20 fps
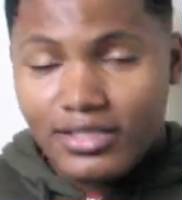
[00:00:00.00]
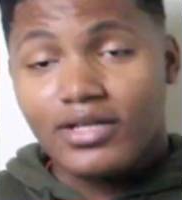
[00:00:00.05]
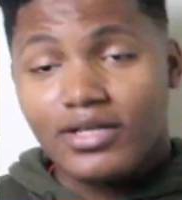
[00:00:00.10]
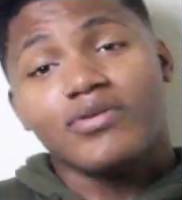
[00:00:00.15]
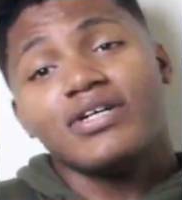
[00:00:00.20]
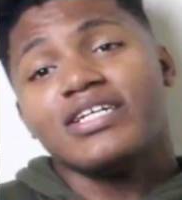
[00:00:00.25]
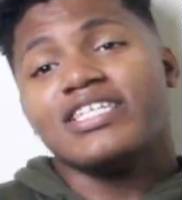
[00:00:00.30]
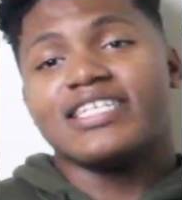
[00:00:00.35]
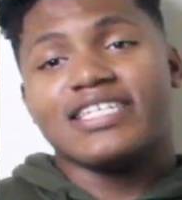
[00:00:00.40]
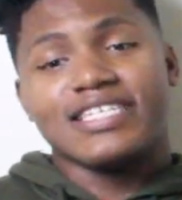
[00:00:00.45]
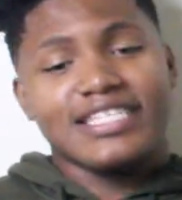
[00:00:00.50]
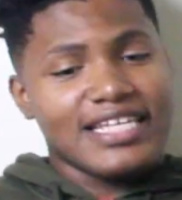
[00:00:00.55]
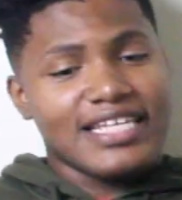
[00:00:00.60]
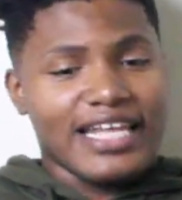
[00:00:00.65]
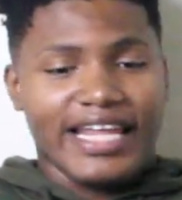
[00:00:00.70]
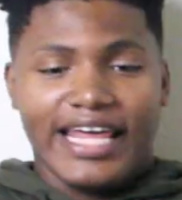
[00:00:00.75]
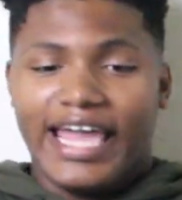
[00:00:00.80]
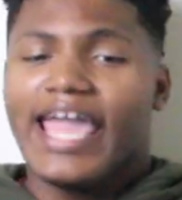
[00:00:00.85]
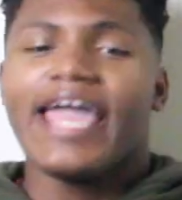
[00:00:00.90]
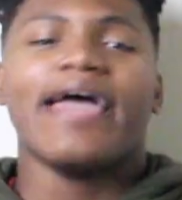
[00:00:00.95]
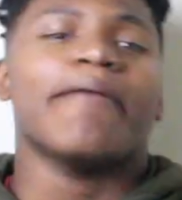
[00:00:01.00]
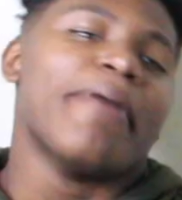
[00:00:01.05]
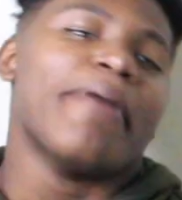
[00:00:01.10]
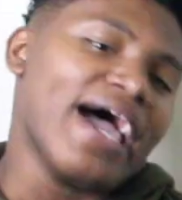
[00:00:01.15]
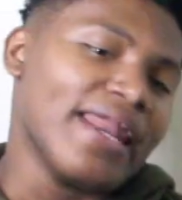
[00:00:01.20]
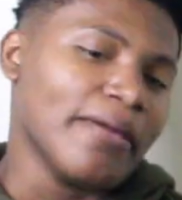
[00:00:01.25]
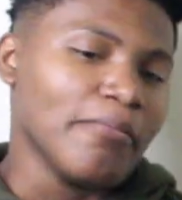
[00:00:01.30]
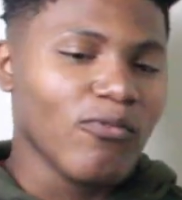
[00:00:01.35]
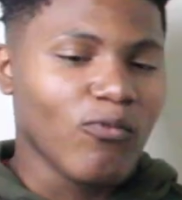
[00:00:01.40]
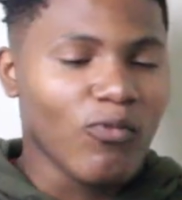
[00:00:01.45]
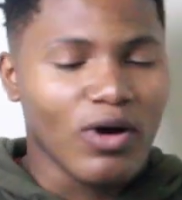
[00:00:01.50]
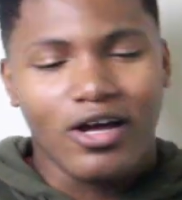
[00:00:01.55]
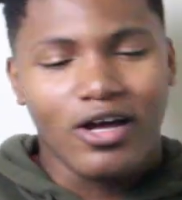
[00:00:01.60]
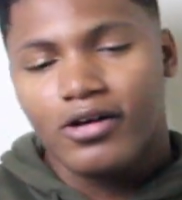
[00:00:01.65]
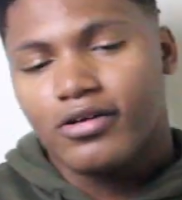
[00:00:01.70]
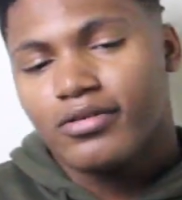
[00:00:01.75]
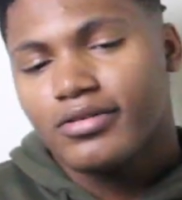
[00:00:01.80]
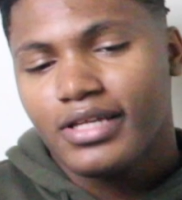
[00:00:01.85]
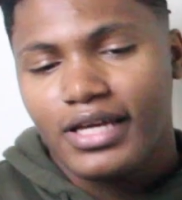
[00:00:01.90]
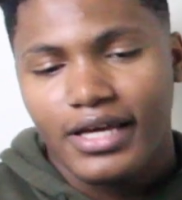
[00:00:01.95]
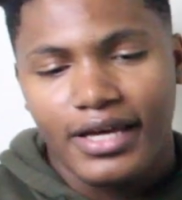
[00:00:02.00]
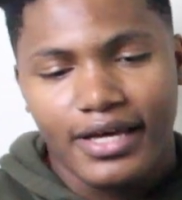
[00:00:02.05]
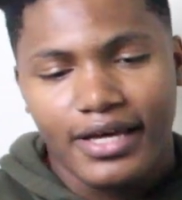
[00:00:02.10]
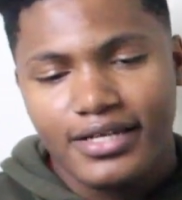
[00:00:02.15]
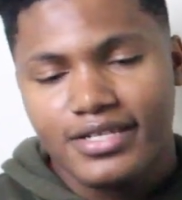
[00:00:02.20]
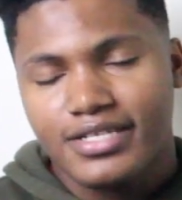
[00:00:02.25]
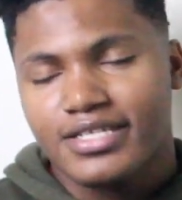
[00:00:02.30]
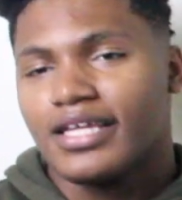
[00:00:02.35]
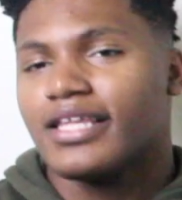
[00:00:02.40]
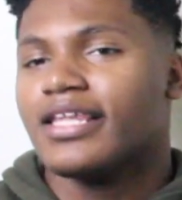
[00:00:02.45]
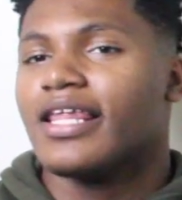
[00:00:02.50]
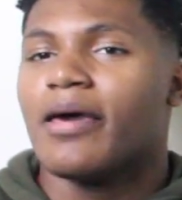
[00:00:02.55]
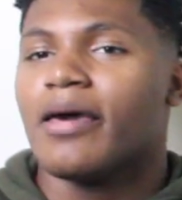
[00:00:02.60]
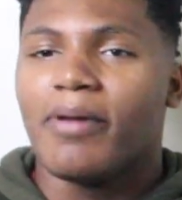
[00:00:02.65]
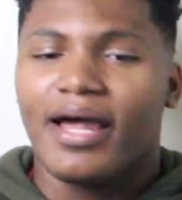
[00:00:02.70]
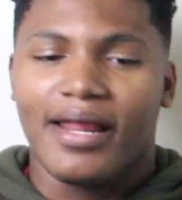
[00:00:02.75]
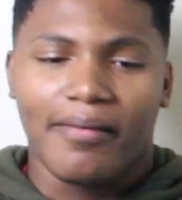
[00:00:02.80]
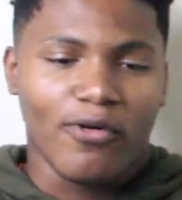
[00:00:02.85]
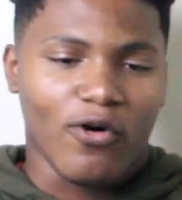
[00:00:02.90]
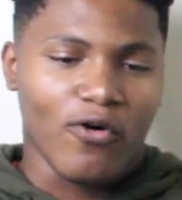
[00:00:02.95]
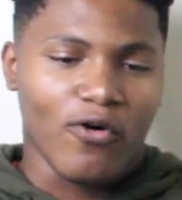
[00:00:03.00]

So he just still everybody. Well, they ain't still everybody